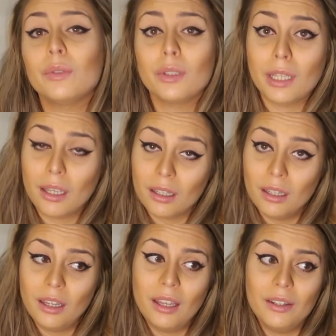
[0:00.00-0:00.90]
And I'm like,
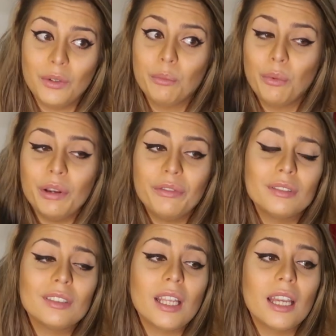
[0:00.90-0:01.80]
and her
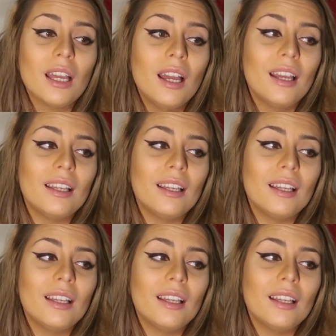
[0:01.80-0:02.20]
boyfriend was like,